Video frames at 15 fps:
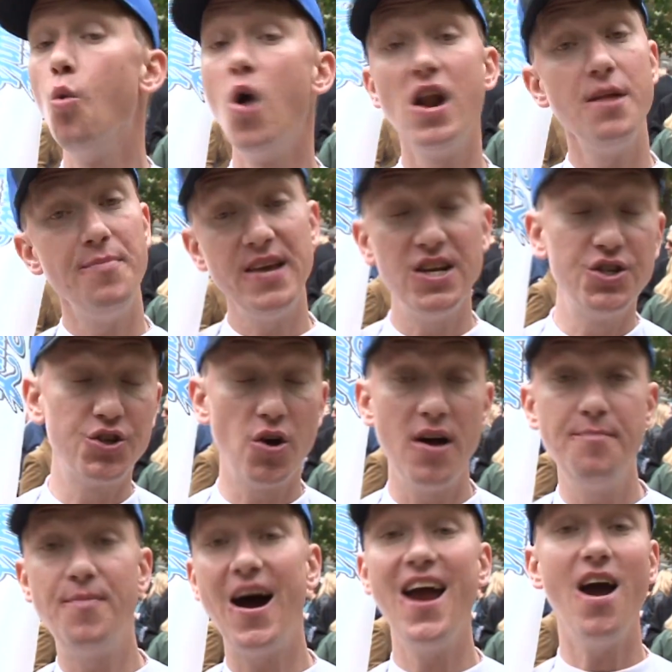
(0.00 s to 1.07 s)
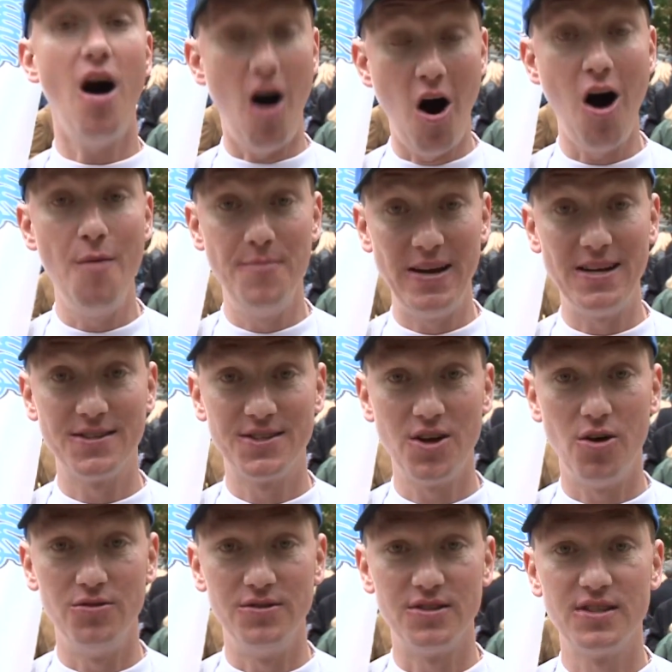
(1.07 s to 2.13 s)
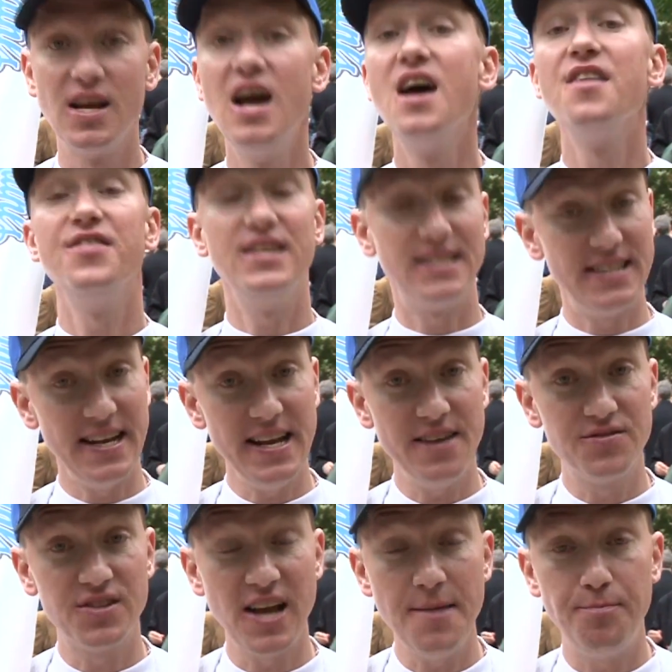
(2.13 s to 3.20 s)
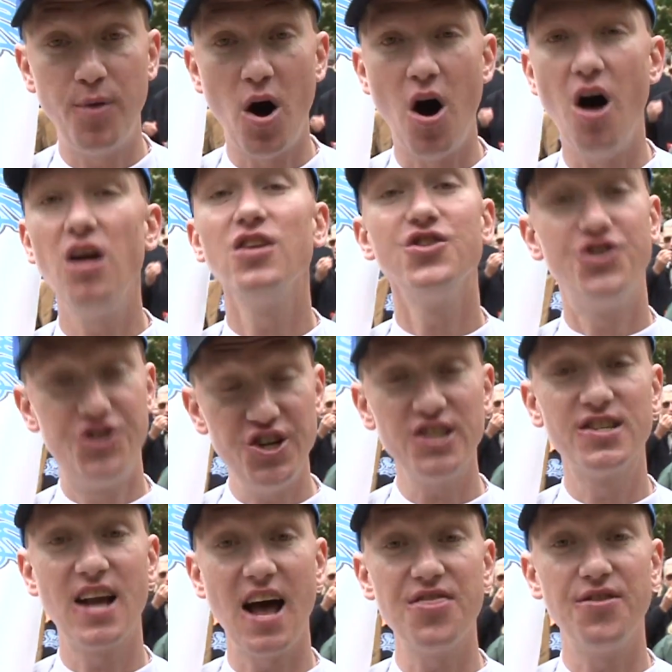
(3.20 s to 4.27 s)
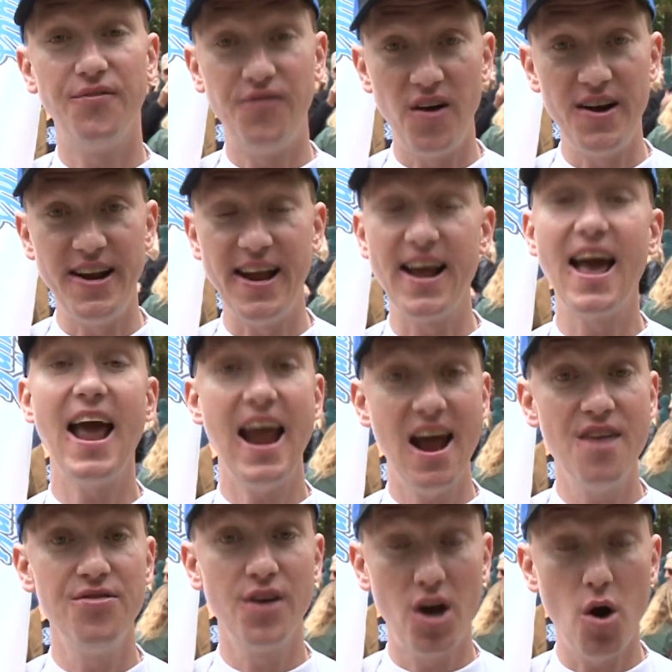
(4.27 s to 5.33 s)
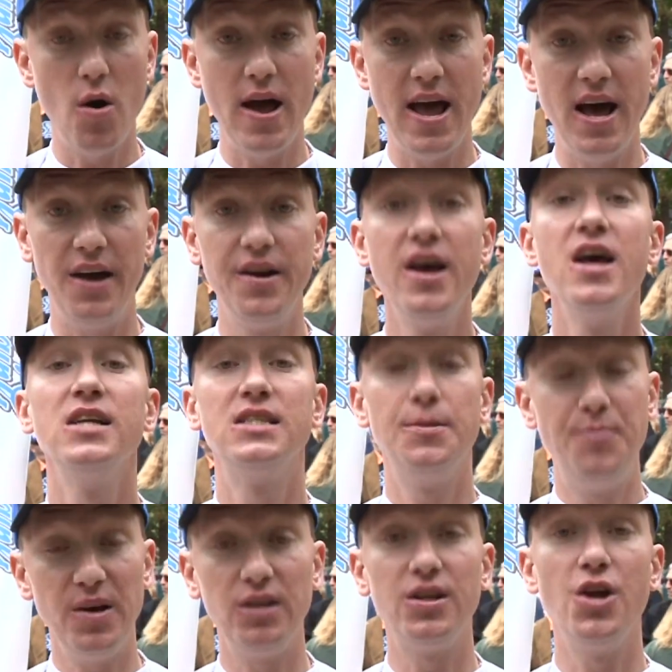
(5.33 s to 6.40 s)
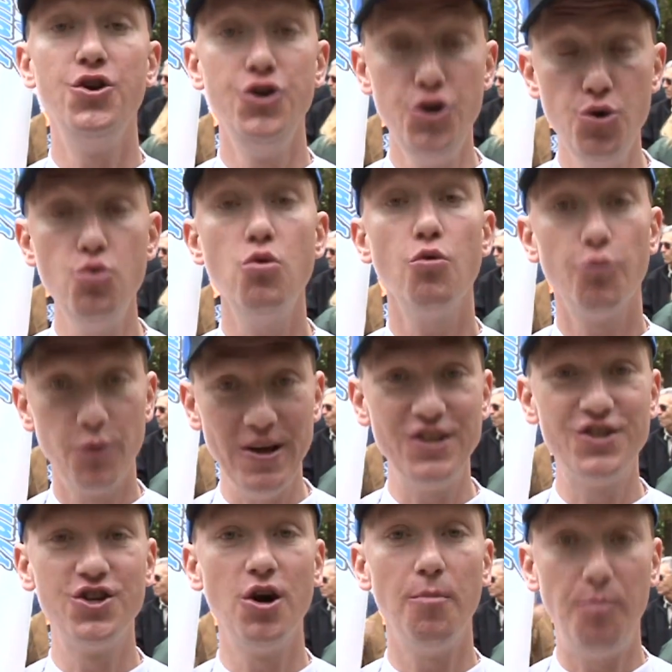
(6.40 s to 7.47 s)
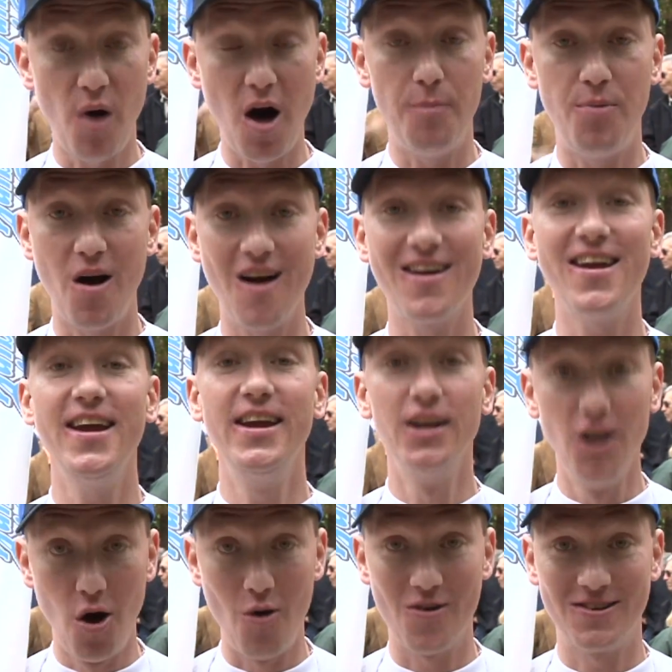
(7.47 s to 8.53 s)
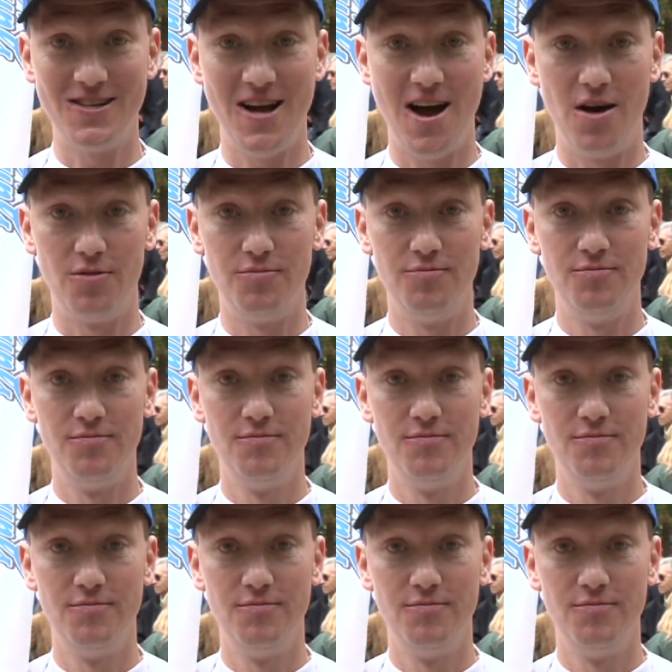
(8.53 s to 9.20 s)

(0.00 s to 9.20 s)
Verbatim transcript: one to be enjoyed by all Minnesotans. The city of Saint Paul just got the funding and the go-ahead to build a new regional ballpark in Lowertown.